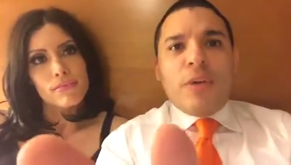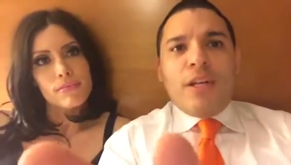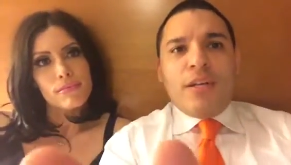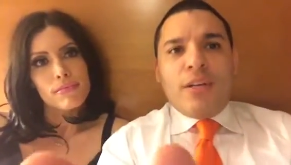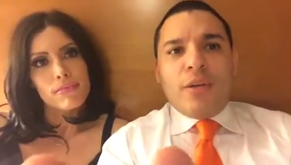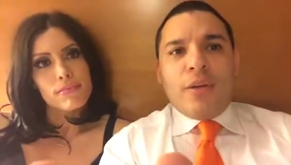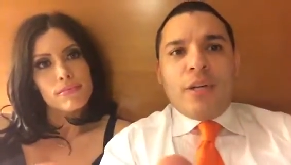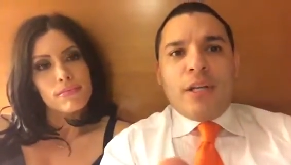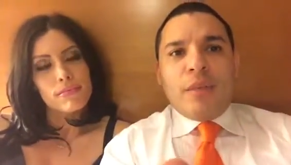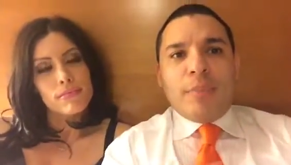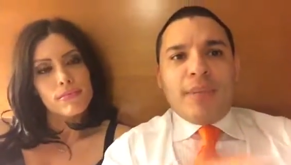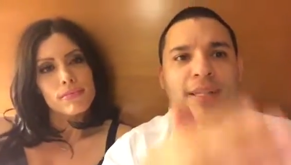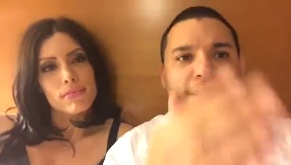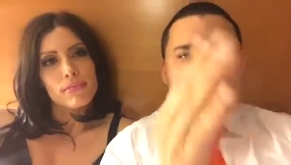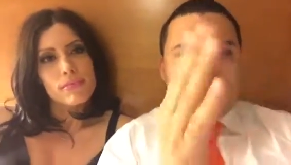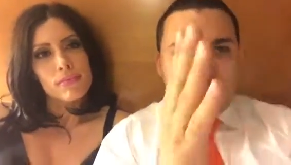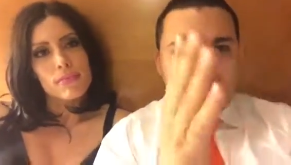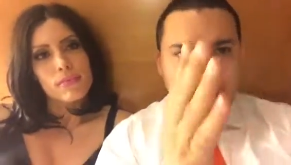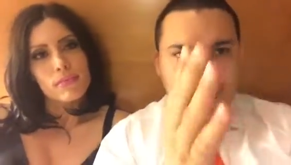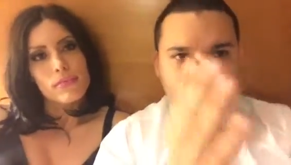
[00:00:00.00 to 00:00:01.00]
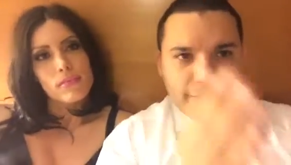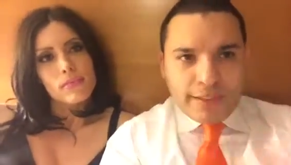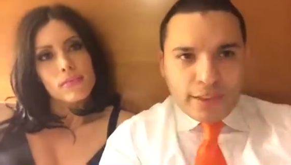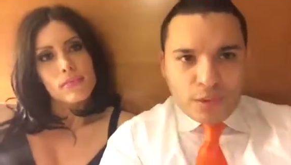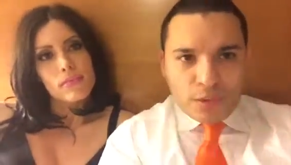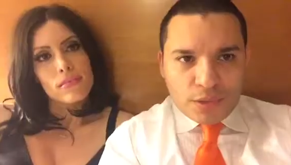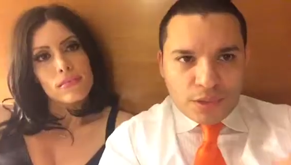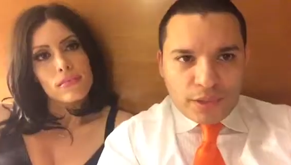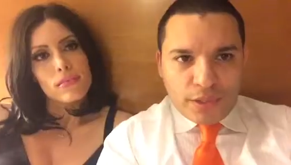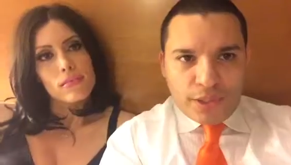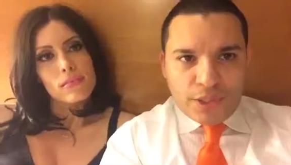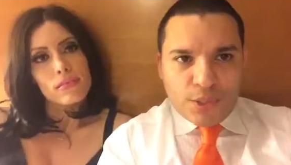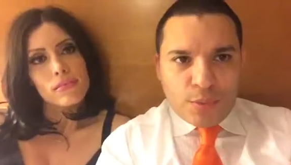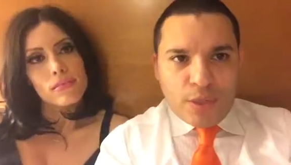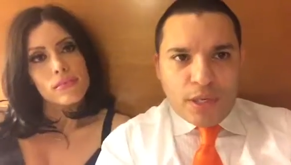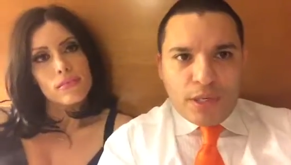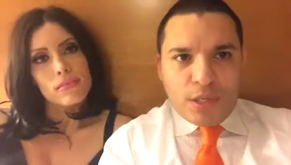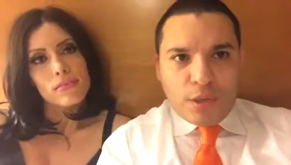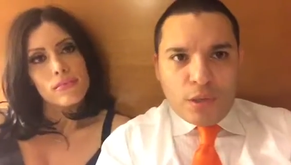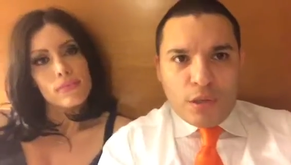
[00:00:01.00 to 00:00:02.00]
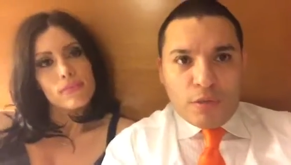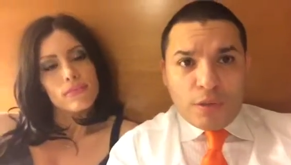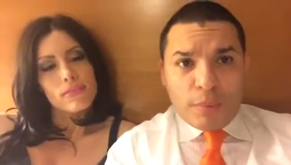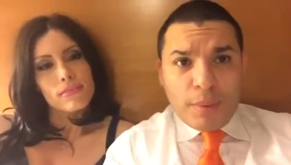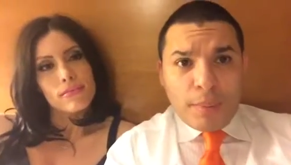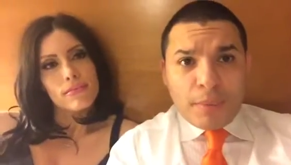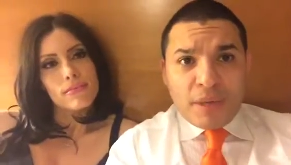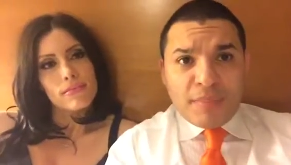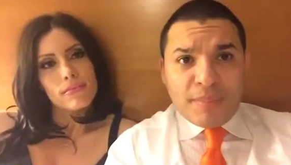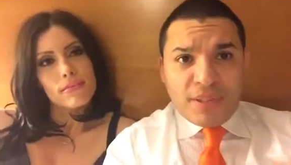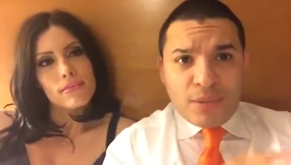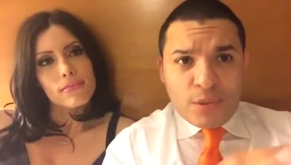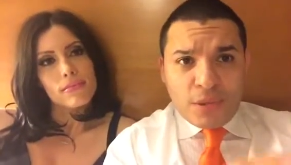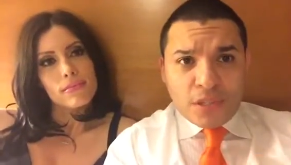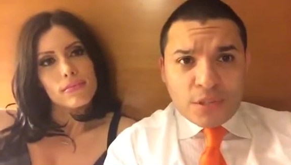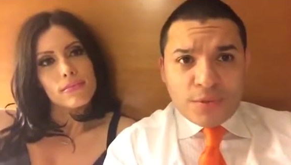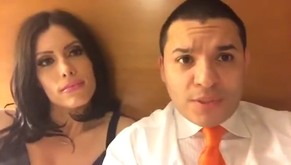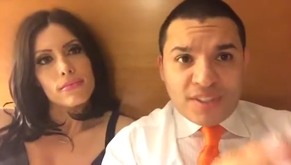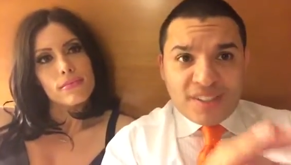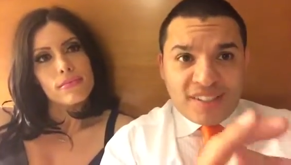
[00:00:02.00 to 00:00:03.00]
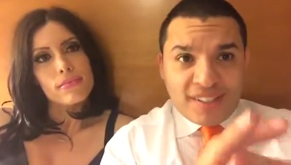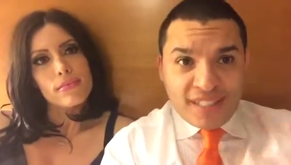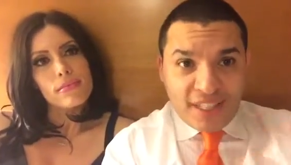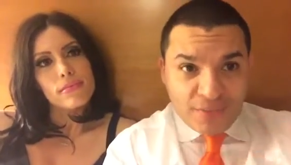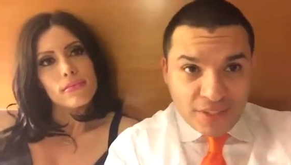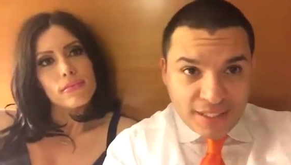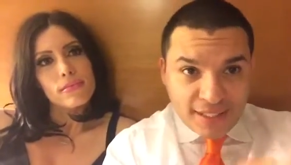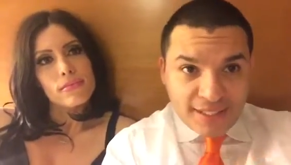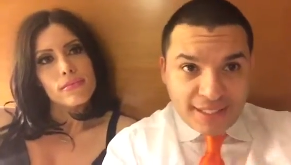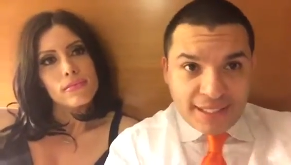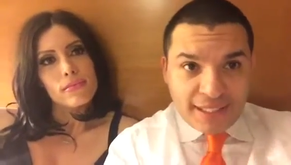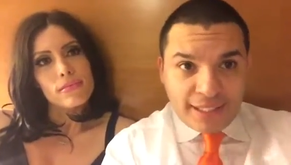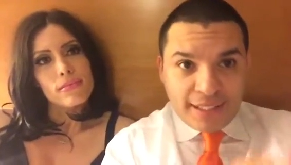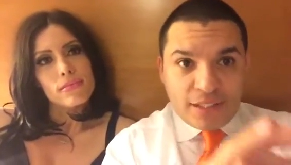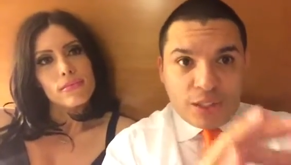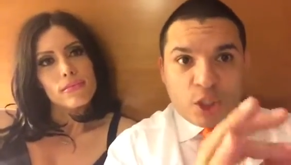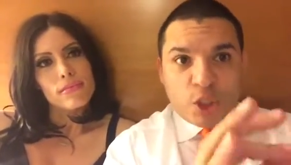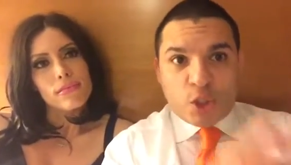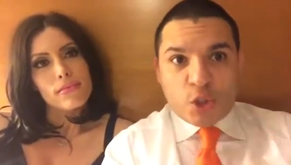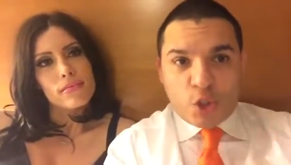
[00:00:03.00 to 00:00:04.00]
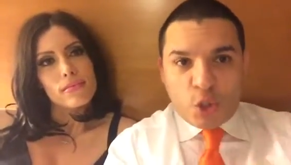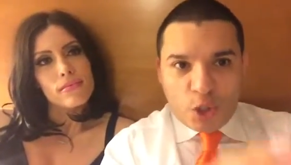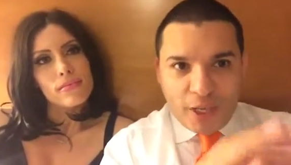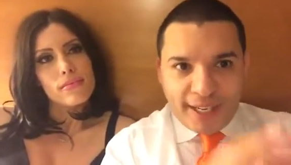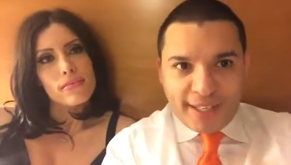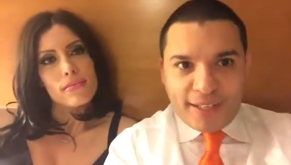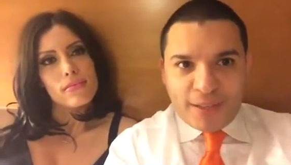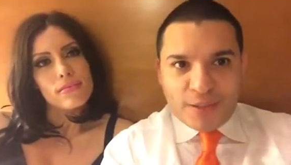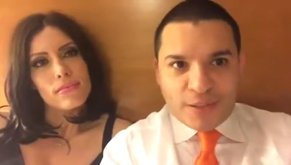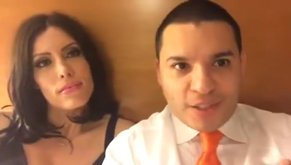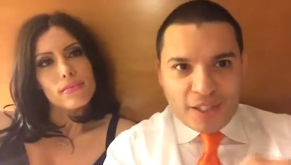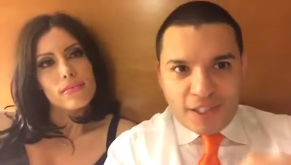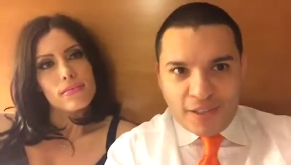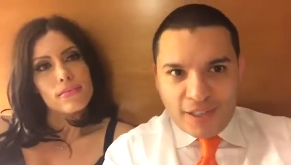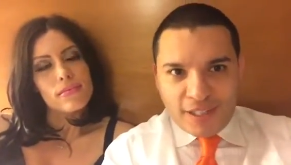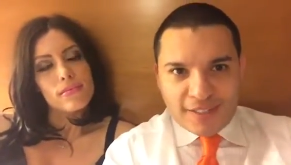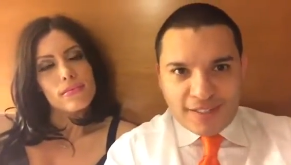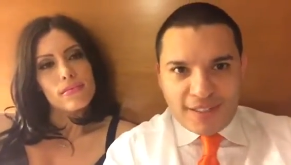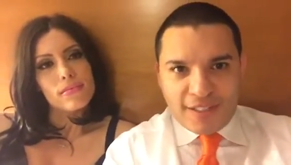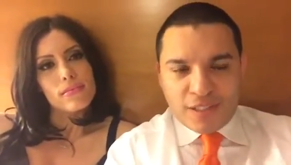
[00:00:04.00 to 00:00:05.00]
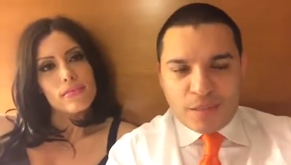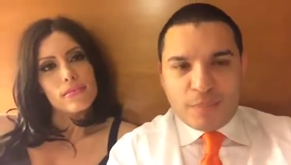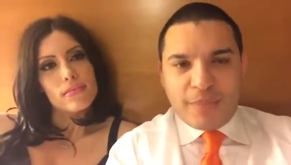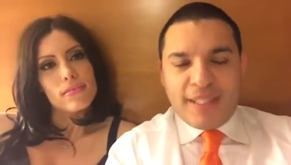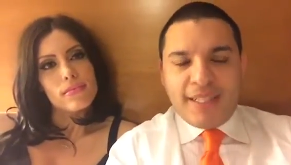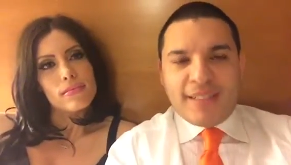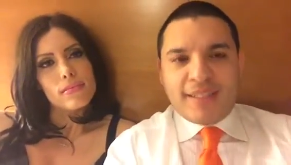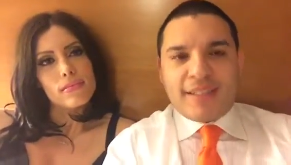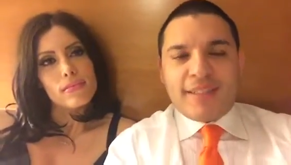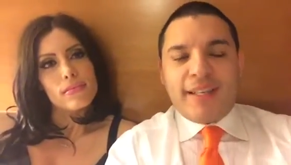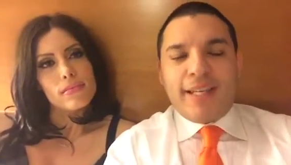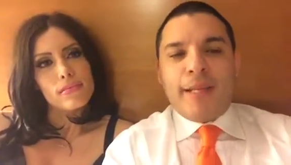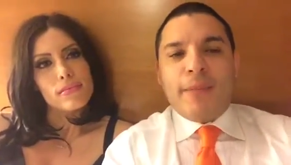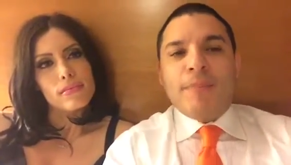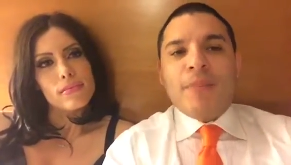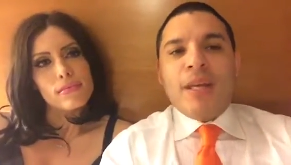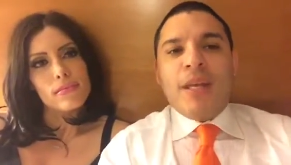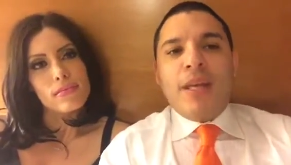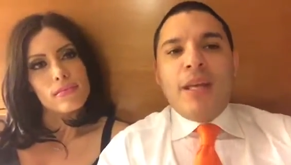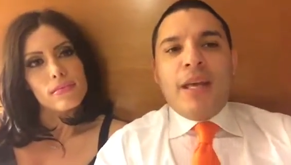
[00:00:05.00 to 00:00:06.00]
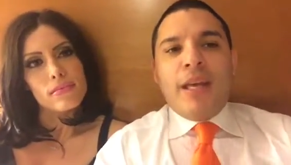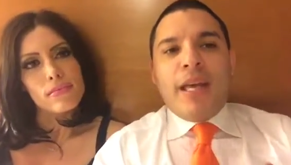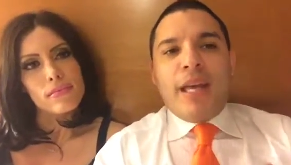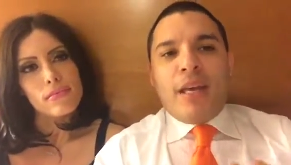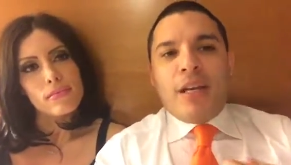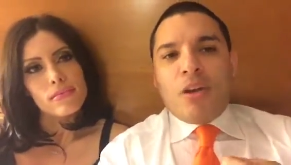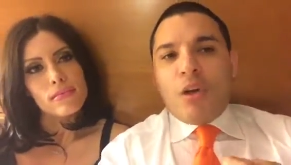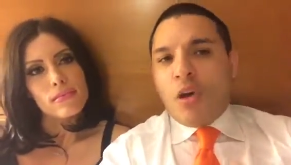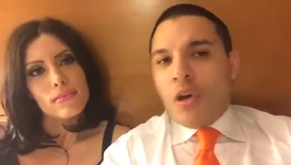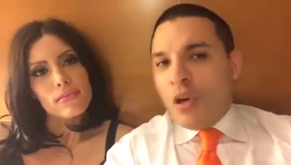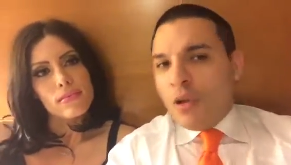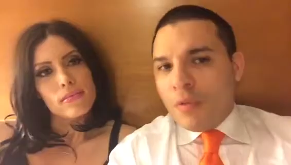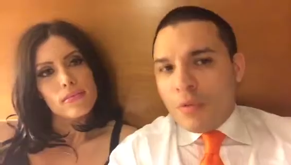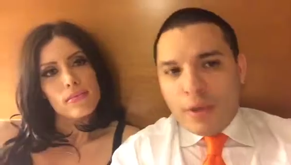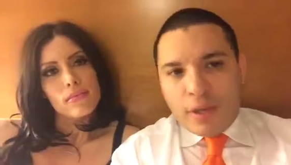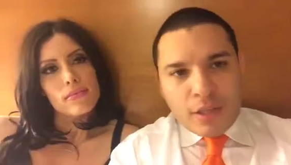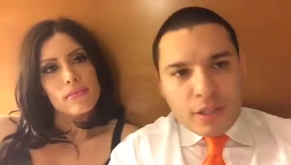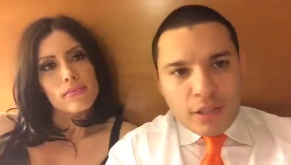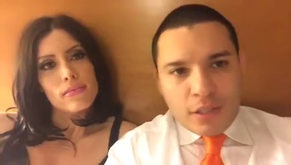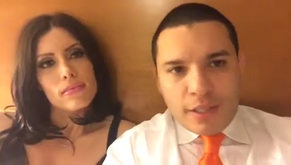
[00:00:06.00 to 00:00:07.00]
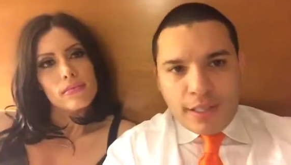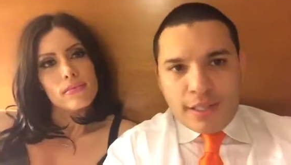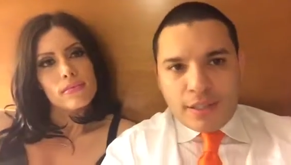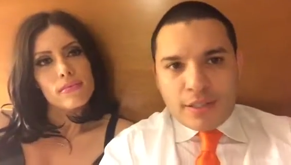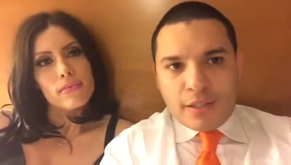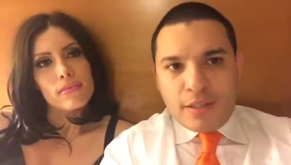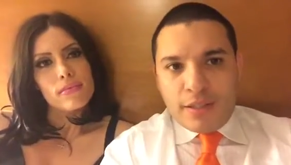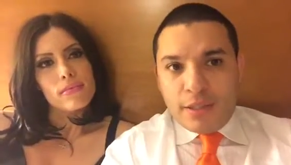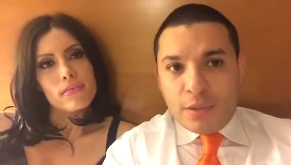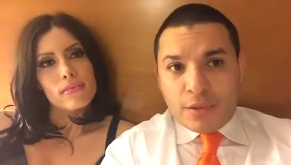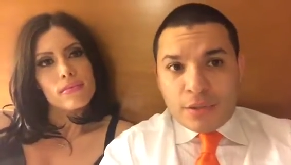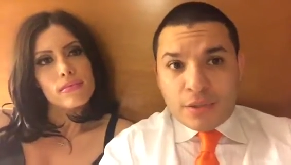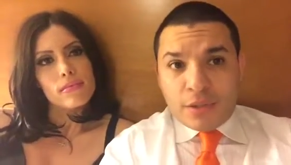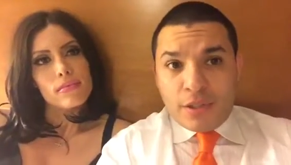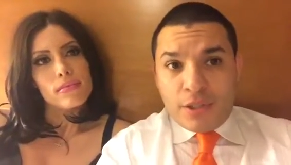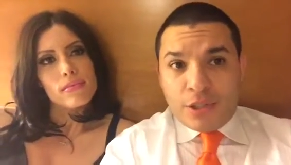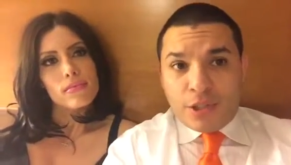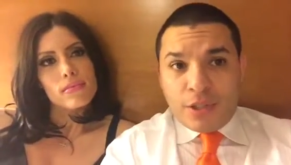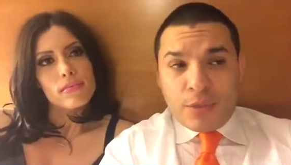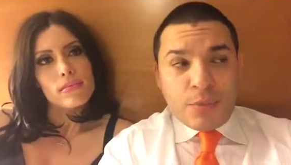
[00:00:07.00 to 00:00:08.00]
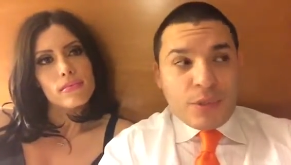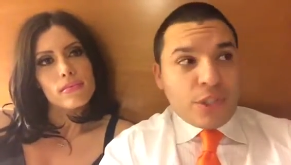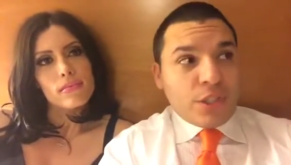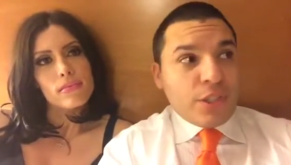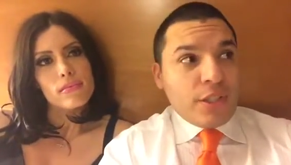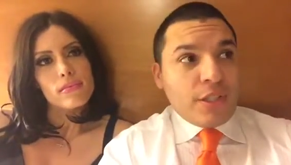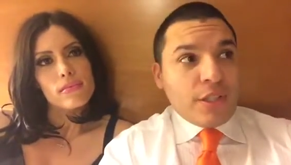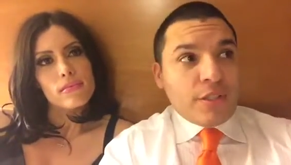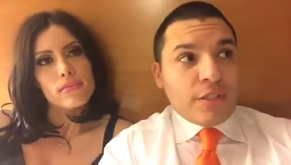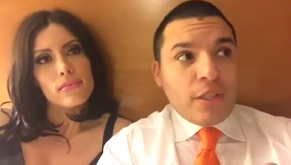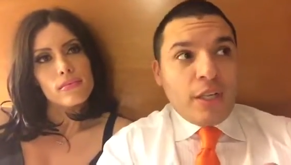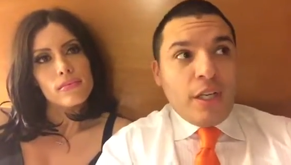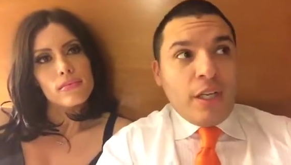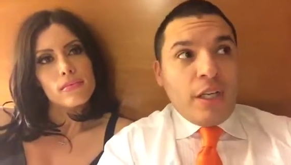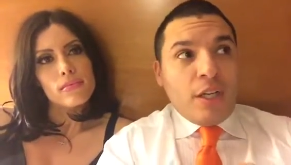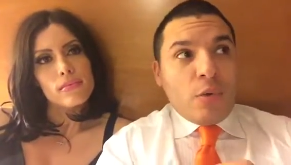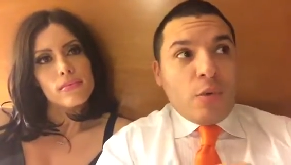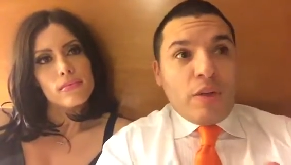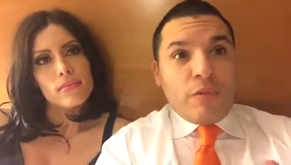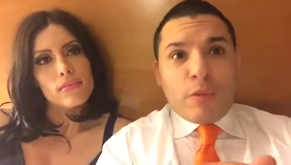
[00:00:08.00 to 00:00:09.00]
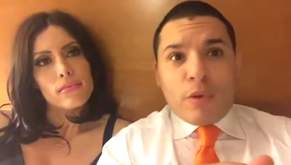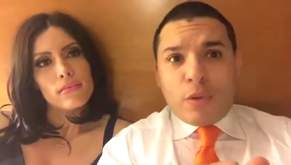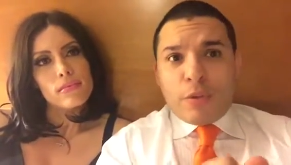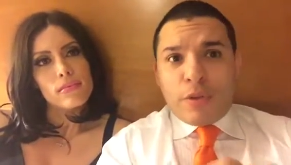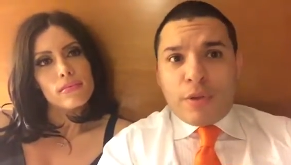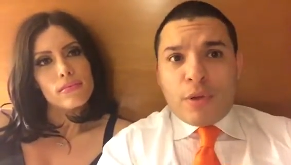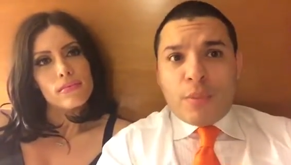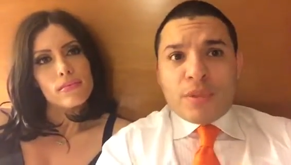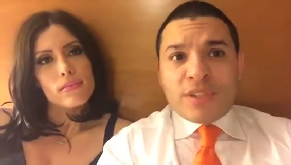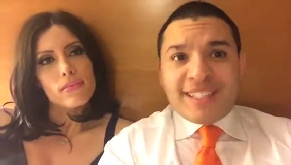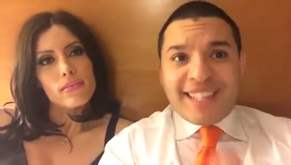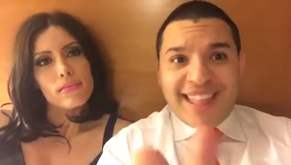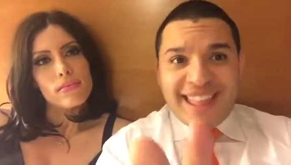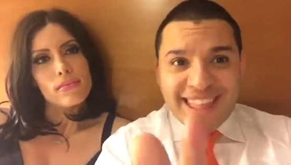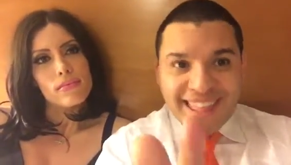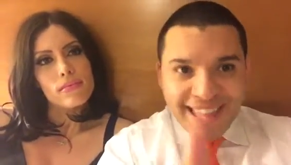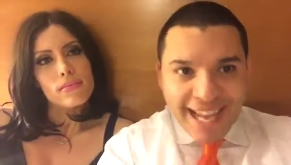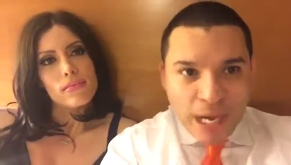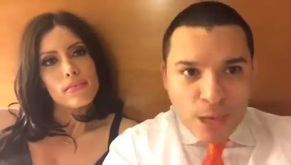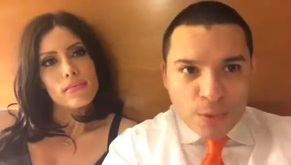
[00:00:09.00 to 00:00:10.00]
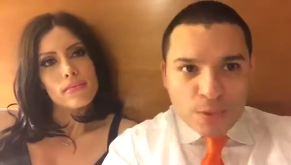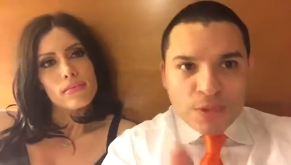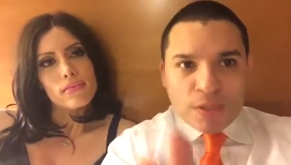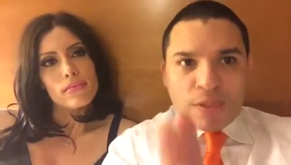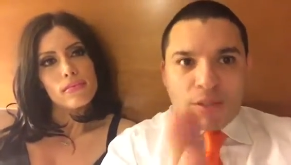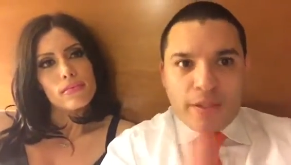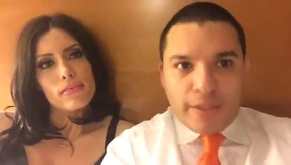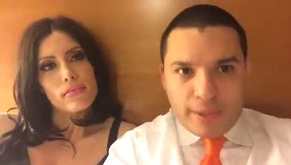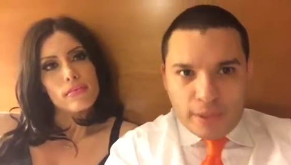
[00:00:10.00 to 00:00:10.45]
Speaker 1: way to do it, but this is the dealer synergy way to do it. Remember, I've been doing this for 17 straight years, internet sales and BDC, and all of our clients in dealer synergy, which is We've worked with almost a thousand